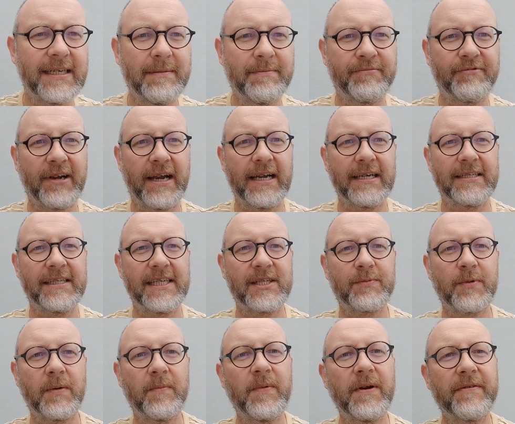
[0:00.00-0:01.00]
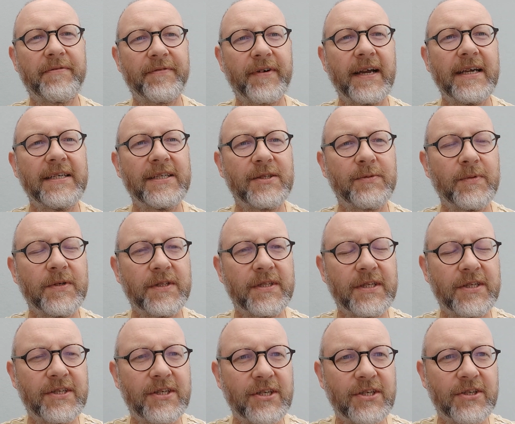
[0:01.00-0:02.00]
in practice when we're faced with
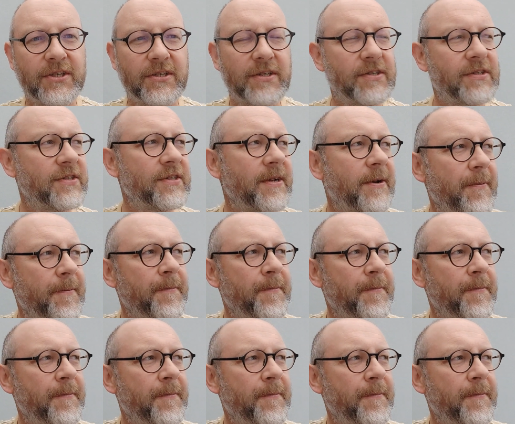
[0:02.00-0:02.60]
decisions?